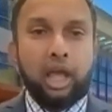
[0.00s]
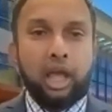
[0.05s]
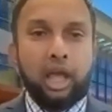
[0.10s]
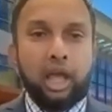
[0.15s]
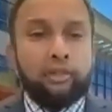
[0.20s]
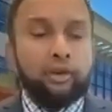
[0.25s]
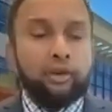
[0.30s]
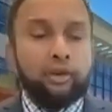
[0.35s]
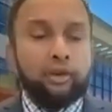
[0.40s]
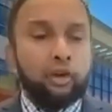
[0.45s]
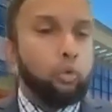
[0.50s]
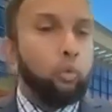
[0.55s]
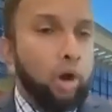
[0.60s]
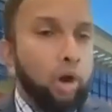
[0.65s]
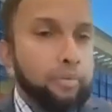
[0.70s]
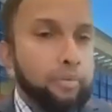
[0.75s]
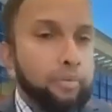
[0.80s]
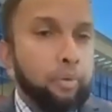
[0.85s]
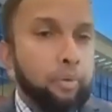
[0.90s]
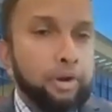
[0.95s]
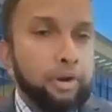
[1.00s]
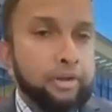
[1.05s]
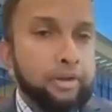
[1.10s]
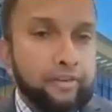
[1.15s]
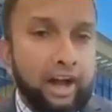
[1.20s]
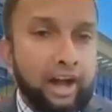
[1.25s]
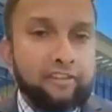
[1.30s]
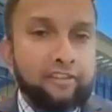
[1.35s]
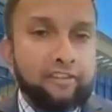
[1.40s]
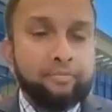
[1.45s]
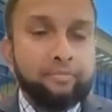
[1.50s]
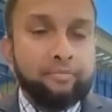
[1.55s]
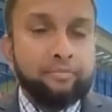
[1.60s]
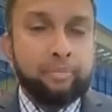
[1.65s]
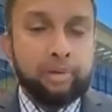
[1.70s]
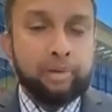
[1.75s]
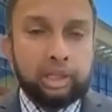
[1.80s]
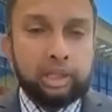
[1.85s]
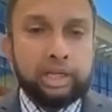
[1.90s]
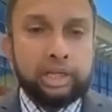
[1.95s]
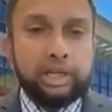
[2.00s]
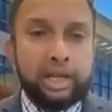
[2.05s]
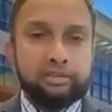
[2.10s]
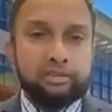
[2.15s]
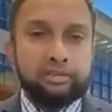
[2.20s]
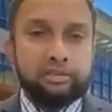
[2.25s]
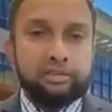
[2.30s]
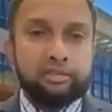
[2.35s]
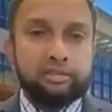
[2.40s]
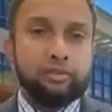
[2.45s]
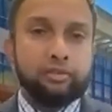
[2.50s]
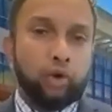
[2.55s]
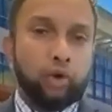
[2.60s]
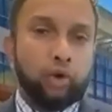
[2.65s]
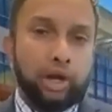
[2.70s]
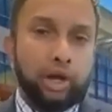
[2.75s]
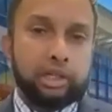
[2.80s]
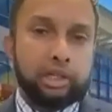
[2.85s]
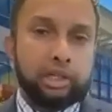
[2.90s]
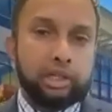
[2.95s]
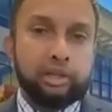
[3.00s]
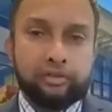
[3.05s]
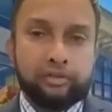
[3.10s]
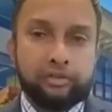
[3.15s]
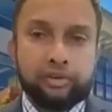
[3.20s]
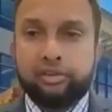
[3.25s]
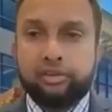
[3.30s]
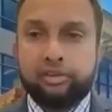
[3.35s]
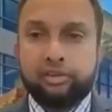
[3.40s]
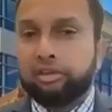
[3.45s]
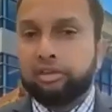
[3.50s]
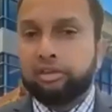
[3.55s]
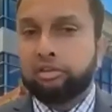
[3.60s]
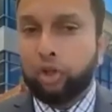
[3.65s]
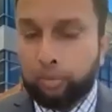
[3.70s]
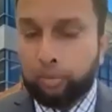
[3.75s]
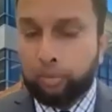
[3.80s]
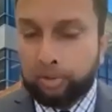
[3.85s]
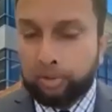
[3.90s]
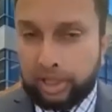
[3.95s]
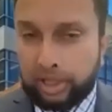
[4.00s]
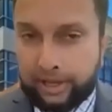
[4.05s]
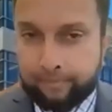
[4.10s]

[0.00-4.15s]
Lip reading: There are 1.5 billion cases of chronic liver disease globally,